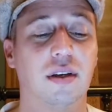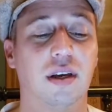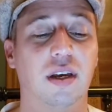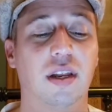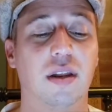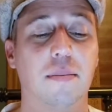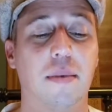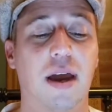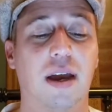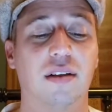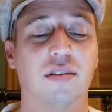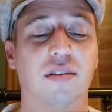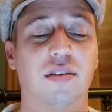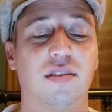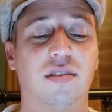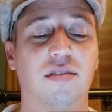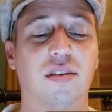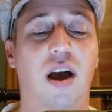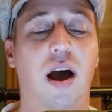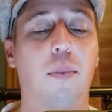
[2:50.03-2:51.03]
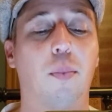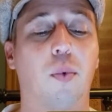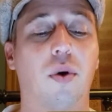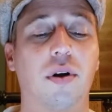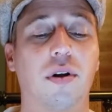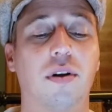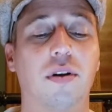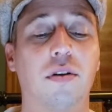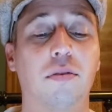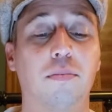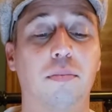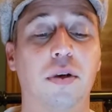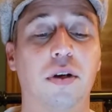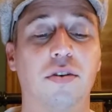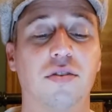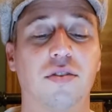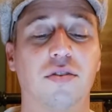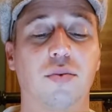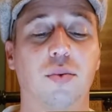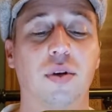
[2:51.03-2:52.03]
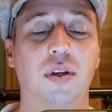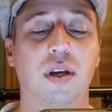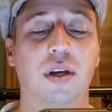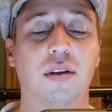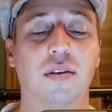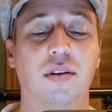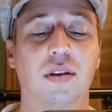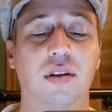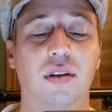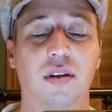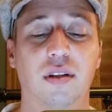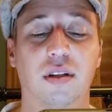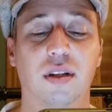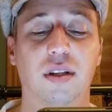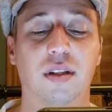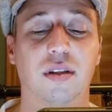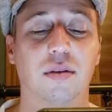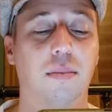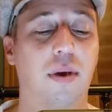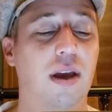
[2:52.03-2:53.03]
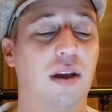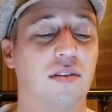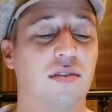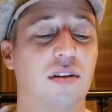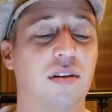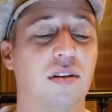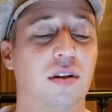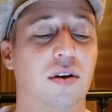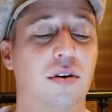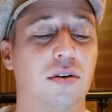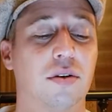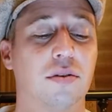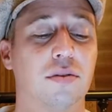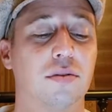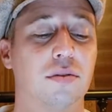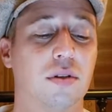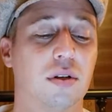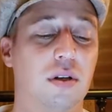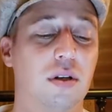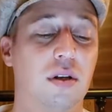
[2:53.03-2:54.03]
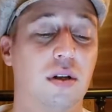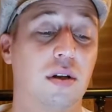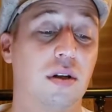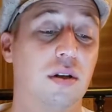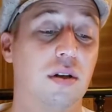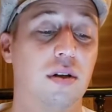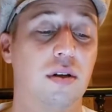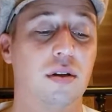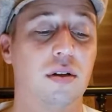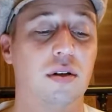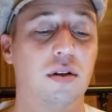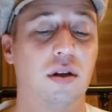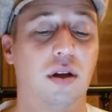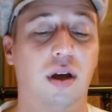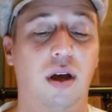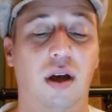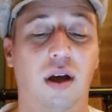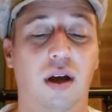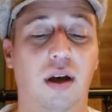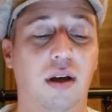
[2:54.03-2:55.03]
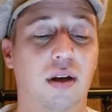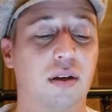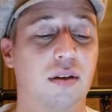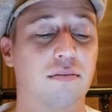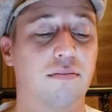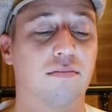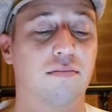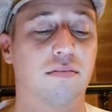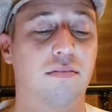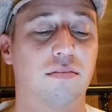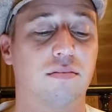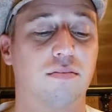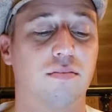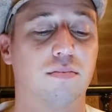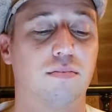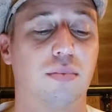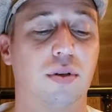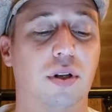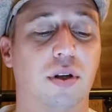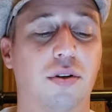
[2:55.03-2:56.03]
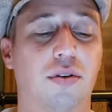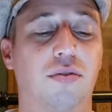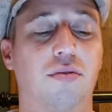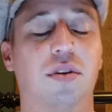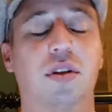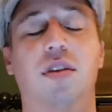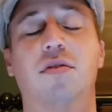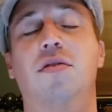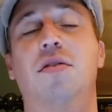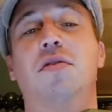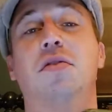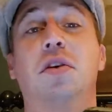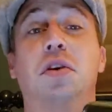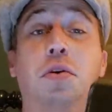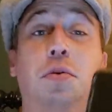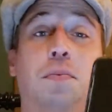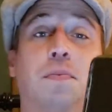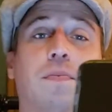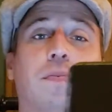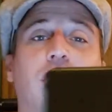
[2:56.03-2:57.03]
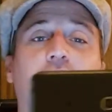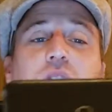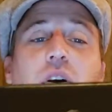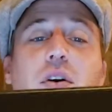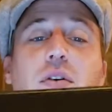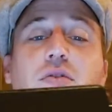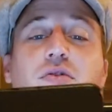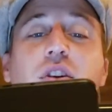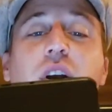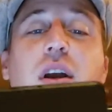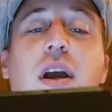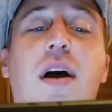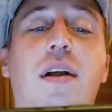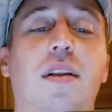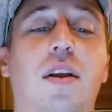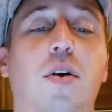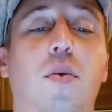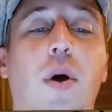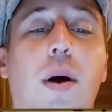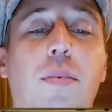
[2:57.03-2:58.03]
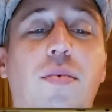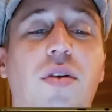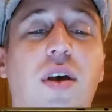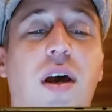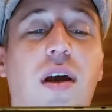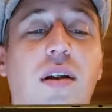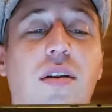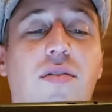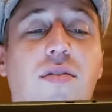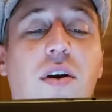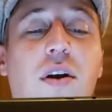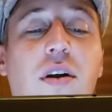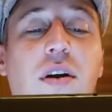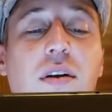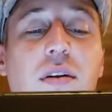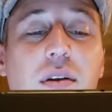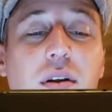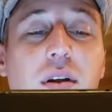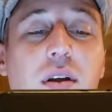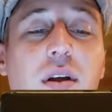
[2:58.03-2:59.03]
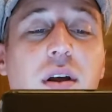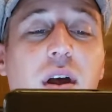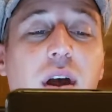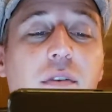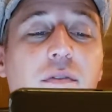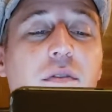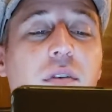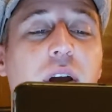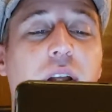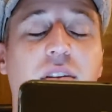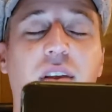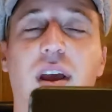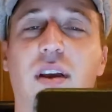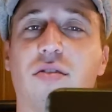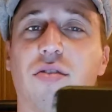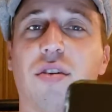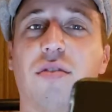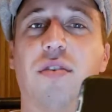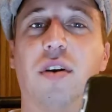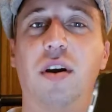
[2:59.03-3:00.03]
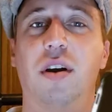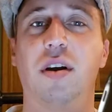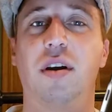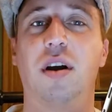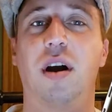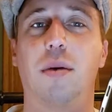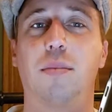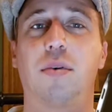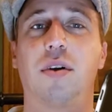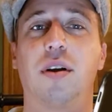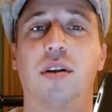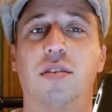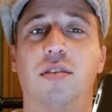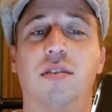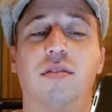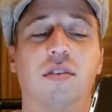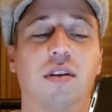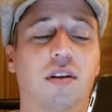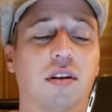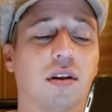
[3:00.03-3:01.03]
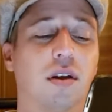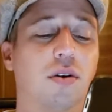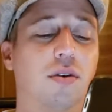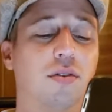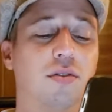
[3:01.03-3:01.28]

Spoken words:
in the magazine's top 100 beers of 2018. Click the magazine logo below to read the review. So check out their website. It's actually very comprehensive. It